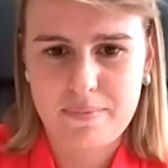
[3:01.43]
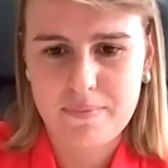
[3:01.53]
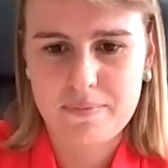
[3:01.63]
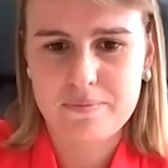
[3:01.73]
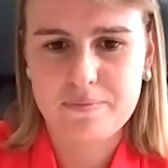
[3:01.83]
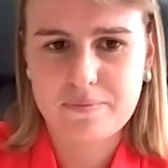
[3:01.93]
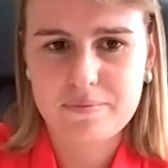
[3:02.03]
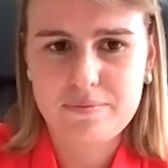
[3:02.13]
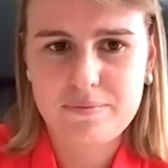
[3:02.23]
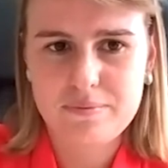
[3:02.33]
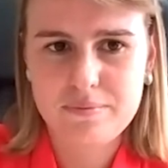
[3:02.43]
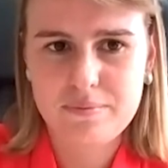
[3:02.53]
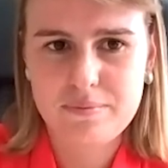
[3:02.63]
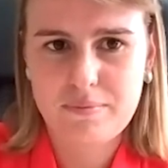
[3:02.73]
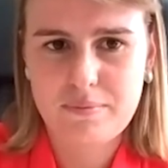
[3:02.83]

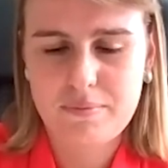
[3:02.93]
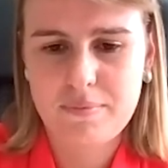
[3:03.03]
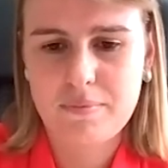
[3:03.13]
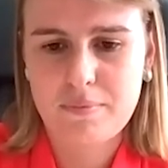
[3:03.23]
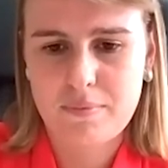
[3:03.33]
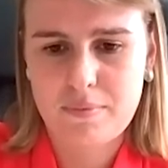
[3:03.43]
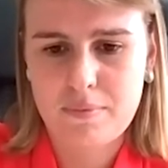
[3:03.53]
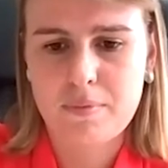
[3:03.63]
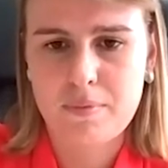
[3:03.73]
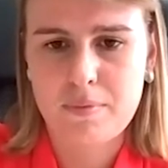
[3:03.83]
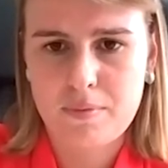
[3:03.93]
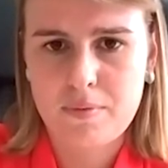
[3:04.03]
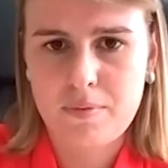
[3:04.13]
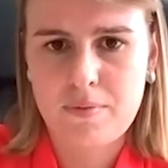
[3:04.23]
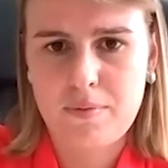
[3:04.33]

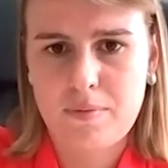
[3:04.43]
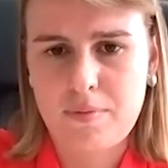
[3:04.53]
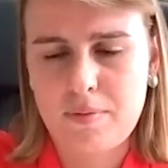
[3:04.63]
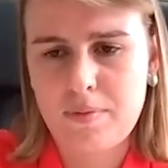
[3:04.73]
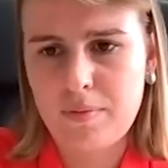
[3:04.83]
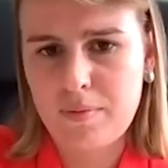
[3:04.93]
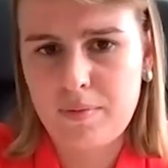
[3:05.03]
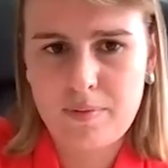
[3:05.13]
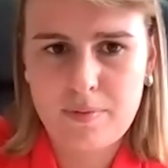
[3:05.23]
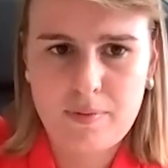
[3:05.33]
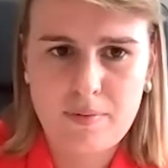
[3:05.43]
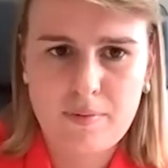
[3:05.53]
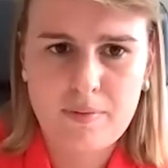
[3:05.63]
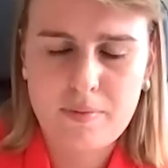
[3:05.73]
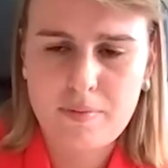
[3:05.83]

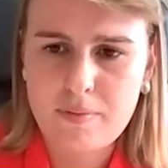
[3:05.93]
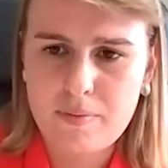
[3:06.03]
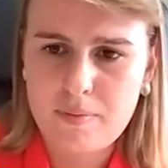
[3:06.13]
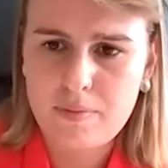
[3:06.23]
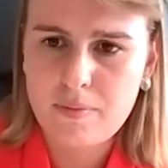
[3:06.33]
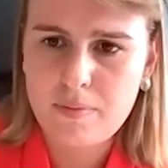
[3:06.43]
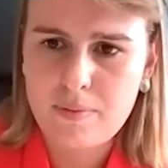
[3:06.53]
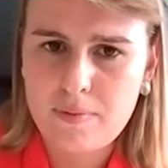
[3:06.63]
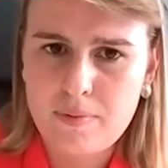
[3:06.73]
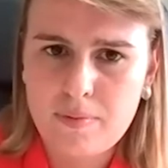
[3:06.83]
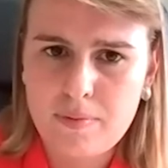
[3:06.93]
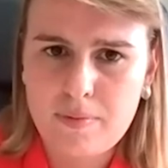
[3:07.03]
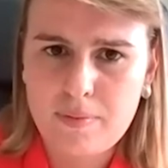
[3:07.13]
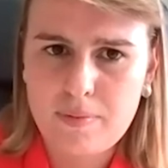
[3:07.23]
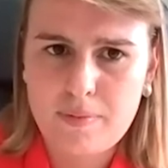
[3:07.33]

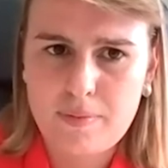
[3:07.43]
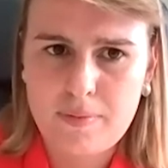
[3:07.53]
(not speaking)